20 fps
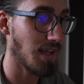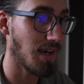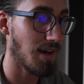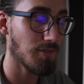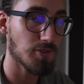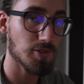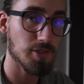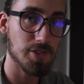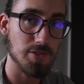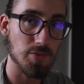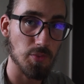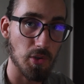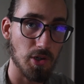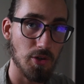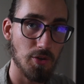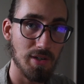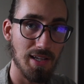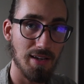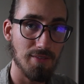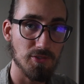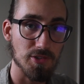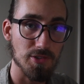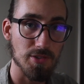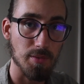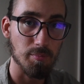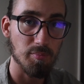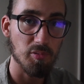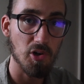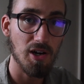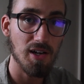after is we're going after
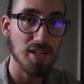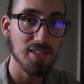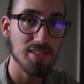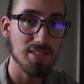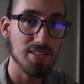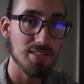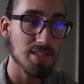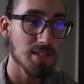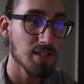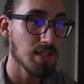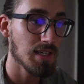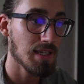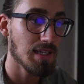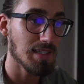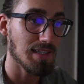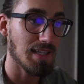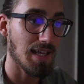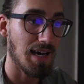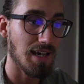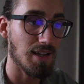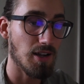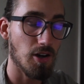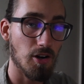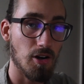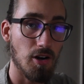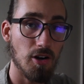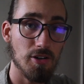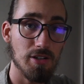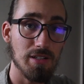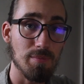some products that are
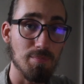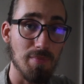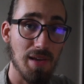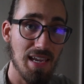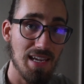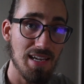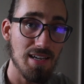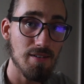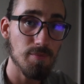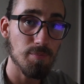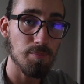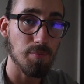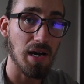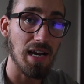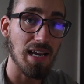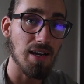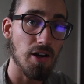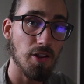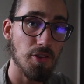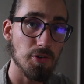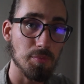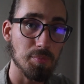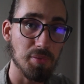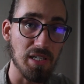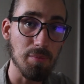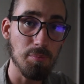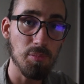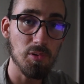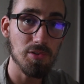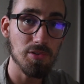already made by other
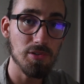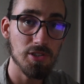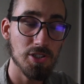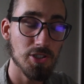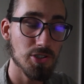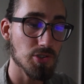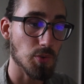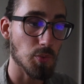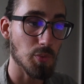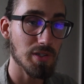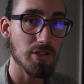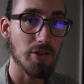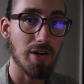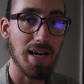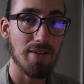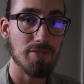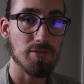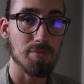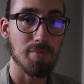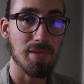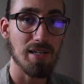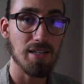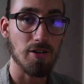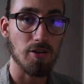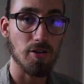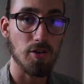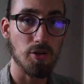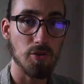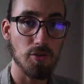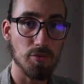people, so we don't have to make
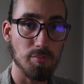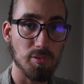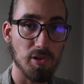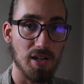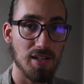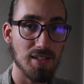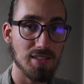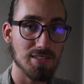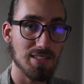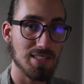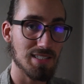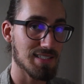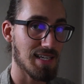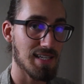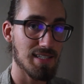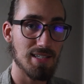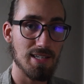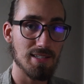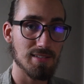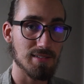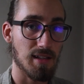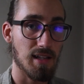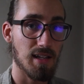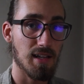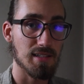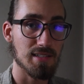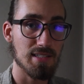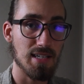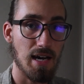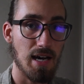our own products because that takes a lot
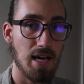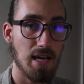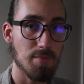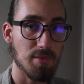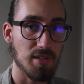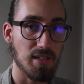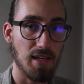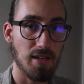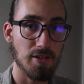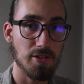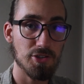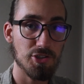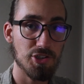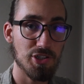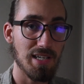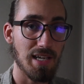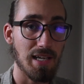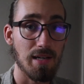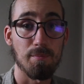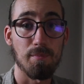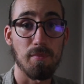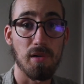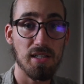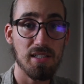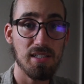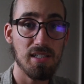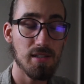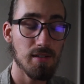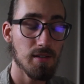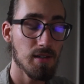of time and energy and
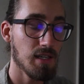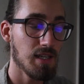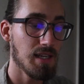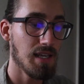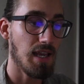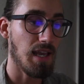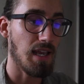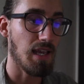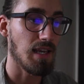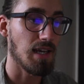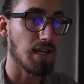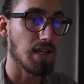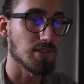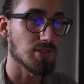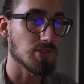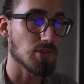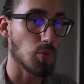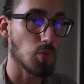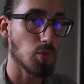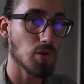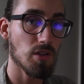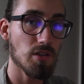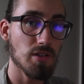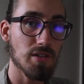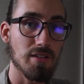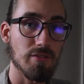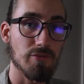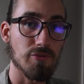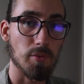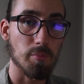money. And so we're
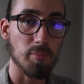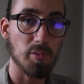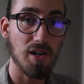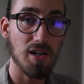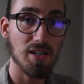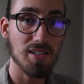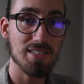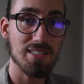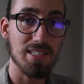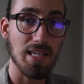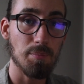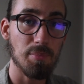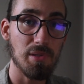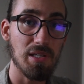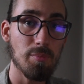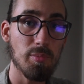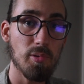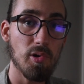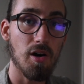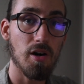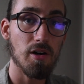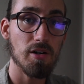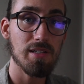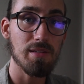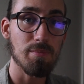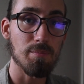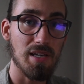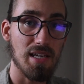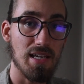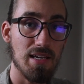looking for products that people already
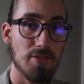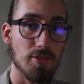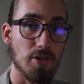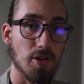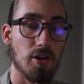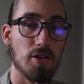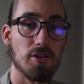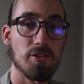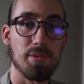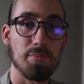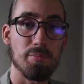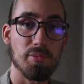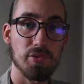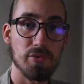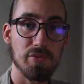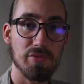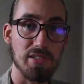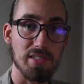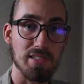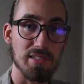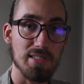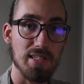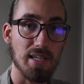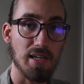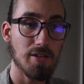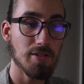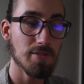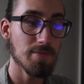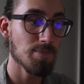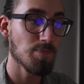made, they're already proven to
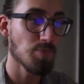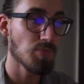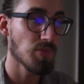sell,